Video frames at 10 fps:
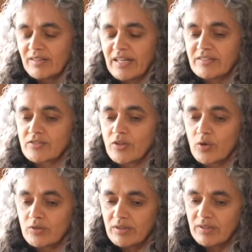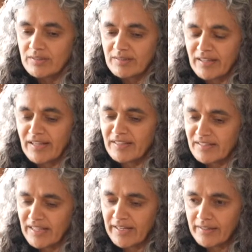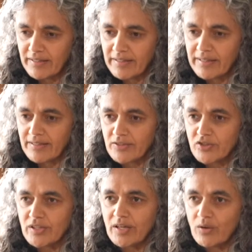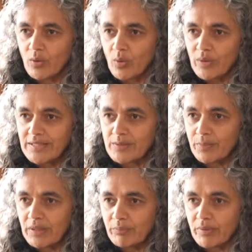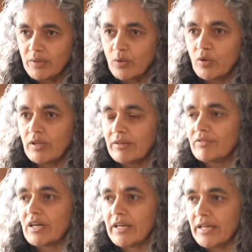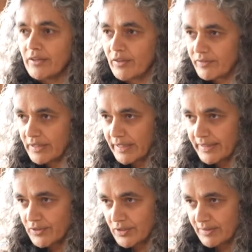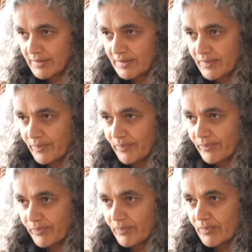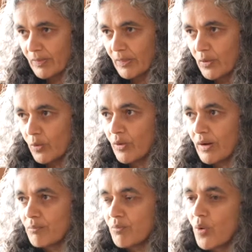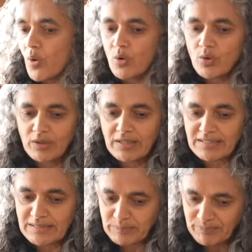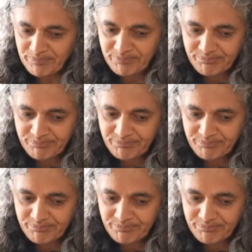And so, and in any age, there are always people who live ahead of the ages, who are more